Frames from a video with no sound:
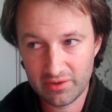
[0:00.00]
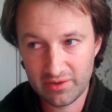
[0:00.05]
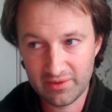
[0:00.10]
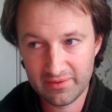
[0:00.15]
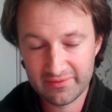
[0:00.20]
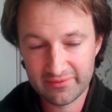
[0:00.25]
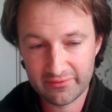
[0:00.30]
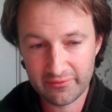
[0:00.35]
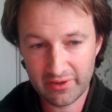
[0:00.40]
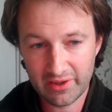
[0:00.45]

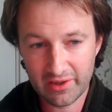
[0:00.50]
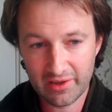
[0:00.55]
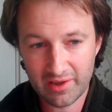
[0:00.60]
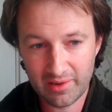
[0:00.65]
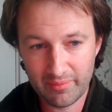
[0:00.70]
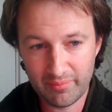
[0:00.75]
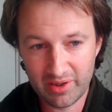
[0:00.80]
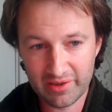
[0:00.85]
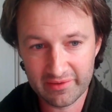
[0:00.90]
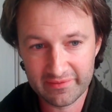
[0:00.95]
Israel
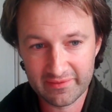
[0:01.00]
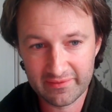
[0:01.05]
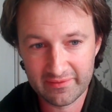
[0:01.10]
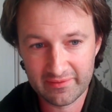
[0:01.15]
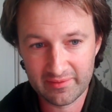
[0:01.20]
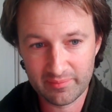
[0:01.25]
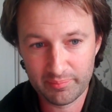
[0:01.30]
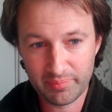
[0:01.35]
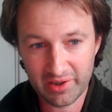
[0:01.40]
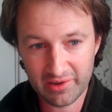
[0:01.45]

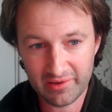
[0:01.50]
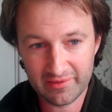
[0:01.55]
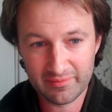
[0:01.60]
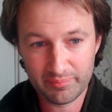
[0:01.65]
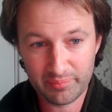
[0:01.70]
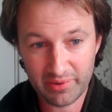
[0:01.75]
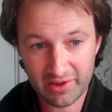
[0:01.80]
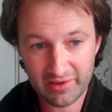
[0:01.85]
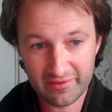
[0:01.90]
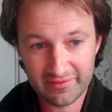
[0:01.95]
Hamas
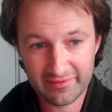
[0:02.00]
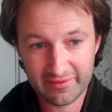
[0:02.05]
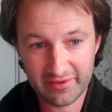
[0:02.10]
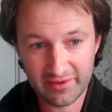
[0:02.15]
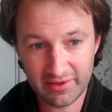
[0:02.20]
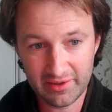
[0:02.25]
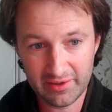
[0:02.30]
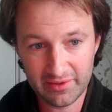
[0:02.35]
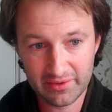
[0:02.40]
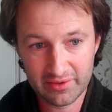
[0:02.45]

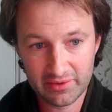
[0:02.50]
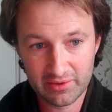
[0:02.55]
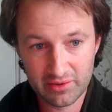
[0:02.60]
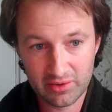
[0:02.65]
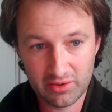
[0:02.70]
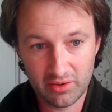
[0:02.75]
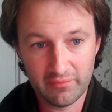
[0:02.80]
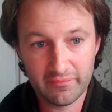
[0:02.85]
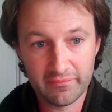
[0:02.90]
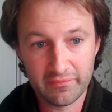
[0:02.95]
Palestine
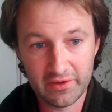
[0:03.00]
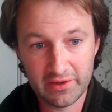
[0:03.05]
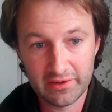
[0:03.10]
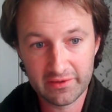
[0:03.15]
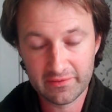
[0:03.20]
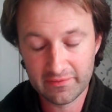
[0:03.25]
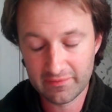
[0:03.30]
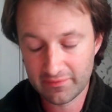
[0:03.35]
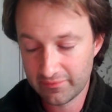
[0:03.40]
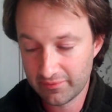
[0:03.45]

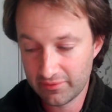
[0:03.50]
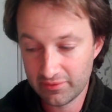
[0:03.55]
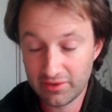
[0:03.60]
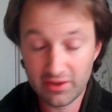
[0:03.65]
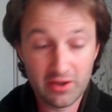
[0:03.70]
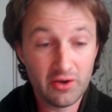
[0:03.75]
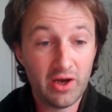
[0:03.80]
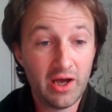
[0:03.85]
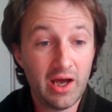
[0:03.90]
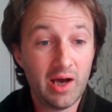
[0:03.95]
conflict.
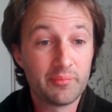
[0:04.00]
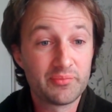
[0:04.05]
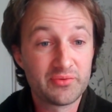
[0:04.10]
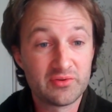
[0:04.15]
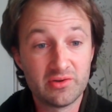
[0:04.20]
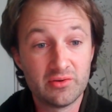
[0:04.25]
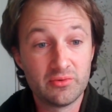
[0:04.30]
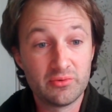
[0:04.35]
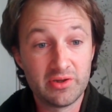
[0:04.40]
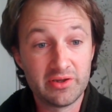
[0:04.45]

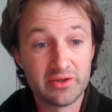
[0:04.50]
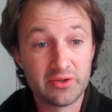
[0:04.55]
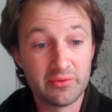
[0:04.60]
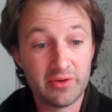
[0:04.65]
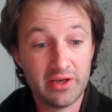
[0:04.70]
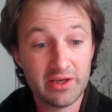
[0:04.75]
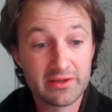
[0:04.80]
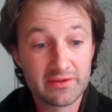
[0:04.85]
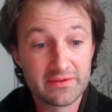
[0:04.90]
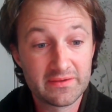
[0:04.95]
Absolutely
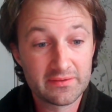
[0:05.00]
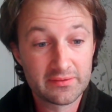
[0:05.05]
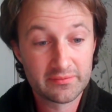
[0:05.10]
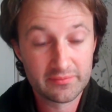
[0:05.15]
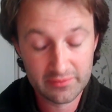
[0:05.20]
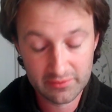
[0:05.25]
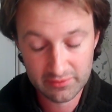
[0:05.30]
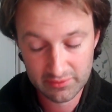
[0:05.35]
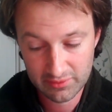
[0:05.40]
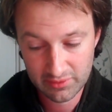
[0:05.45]
correct.
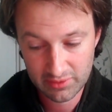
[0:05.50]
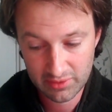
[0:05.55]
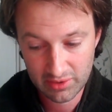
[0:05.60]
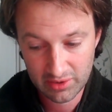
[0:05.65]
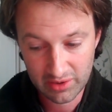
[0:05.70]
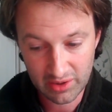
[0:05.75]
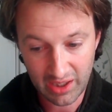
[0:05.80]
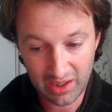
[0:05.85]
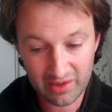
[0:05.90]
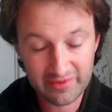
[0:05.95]

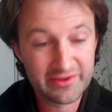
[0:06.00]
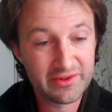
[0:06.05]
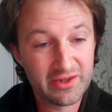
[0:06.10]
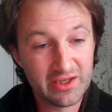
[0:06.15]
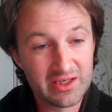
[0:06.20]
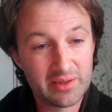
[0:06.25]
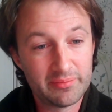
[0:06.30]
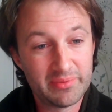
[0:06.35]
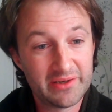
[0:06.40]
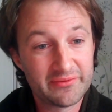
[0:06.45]
I'll
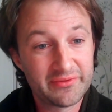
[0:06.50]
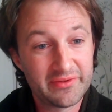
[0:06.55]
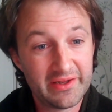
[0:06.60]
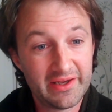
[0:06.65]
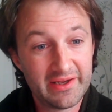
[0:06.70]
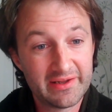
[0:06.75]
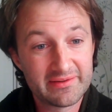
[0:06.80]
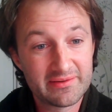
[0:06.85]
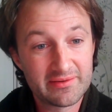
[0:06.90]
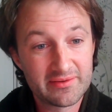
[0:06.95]
think about
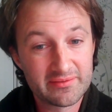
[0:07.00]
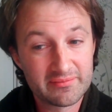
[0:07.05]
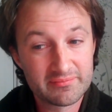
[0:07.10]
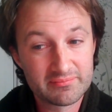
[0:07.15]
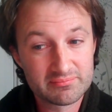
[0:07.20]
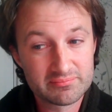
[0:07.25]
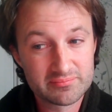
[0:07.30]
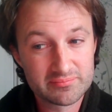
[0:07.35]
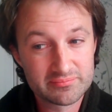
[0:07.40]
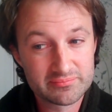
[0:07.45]
that
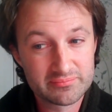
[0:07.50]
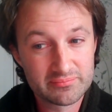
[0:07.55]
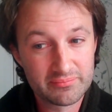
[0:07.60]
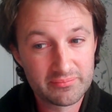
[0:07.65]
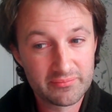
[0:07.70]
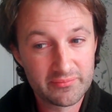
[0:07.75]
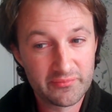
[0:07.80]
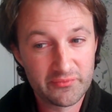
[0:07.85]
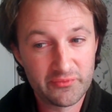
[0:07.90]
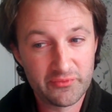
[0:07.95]

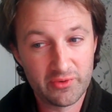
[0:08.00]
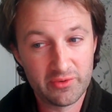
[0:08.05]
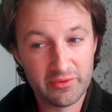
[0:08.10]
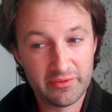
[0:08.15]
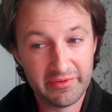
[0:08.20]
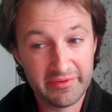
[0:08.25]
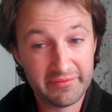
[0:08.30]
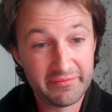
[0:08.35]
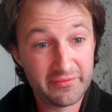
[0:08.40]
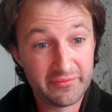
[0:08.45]
for
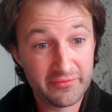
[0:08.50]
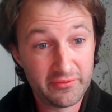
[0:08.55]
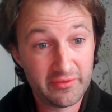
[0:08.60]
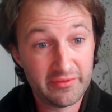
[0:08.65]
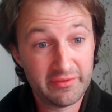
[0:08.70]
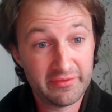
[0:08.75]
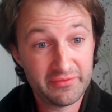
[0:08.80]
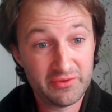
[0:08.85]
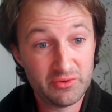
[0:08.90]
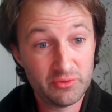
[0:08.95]
the for
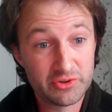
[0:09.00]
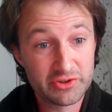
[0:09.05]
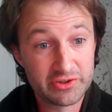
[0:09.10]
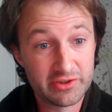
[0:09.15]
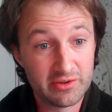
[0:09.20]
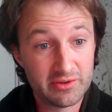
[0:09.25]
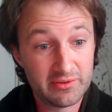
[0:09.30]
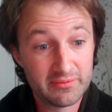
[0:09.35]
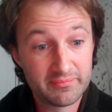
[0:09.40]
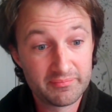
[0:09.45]
the
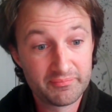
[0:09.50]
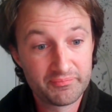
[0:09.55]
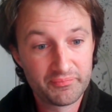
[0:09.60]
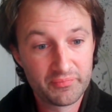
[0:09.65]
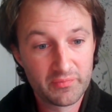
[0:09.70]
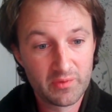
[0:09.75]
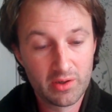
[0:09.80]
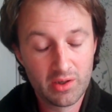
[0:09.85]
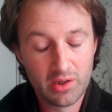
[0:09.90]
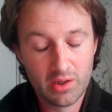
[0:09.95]
future.
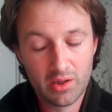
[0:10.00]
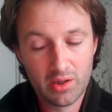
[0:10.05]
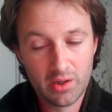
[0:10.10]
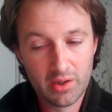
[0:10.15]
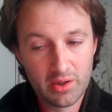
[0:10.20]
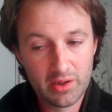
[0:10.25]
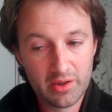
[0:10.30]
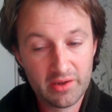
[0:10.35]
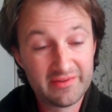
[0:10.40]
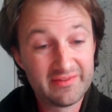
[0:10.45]

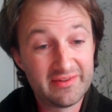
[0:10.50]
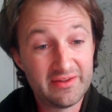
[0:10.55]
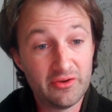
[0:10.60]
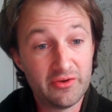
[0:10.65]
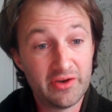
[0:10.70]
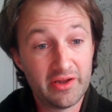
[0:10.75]
See you